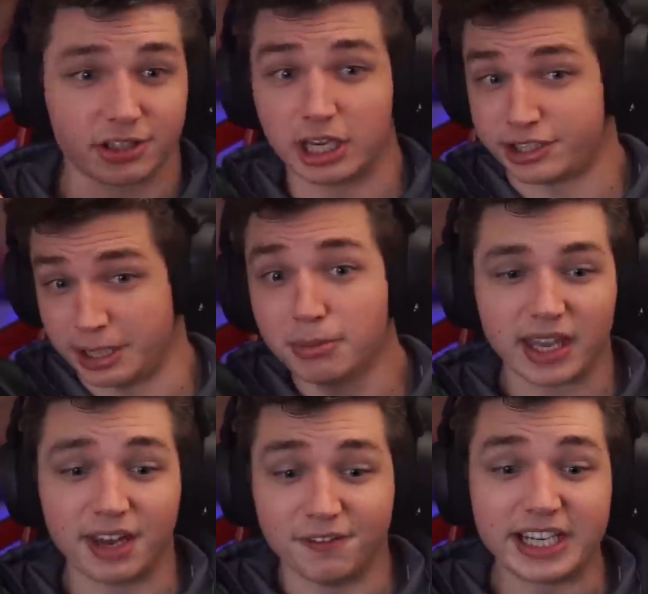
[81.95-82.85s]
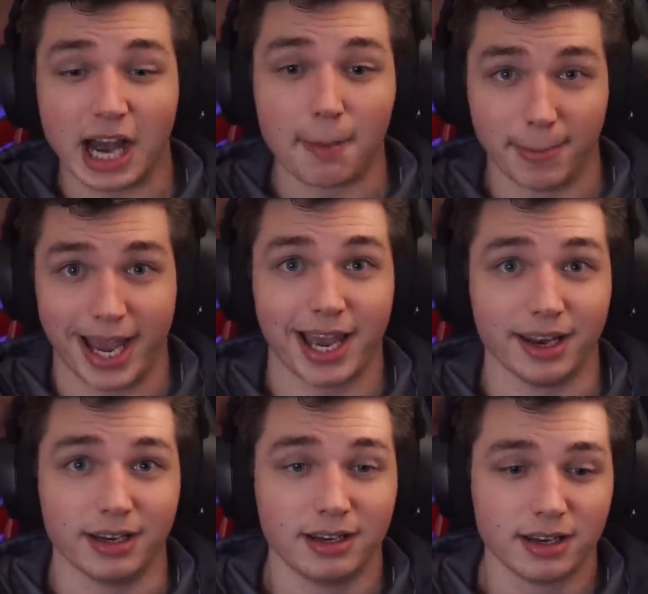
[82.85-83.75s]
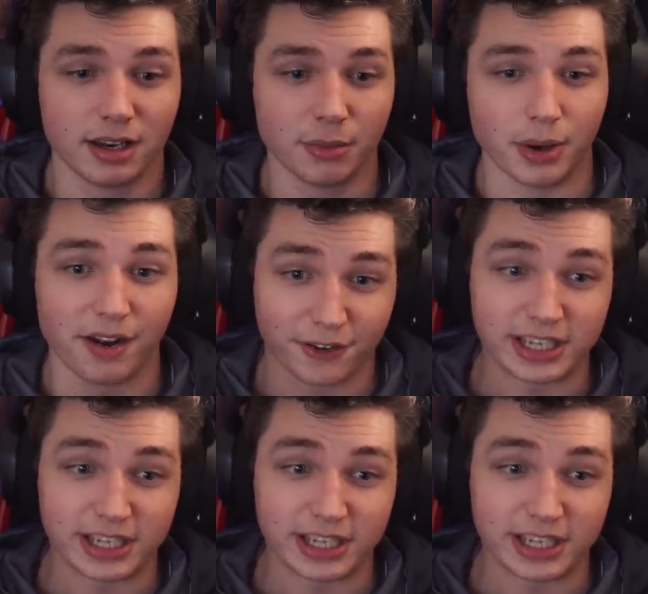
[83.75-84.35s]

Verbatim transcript: It seemed like Envy got mad whenever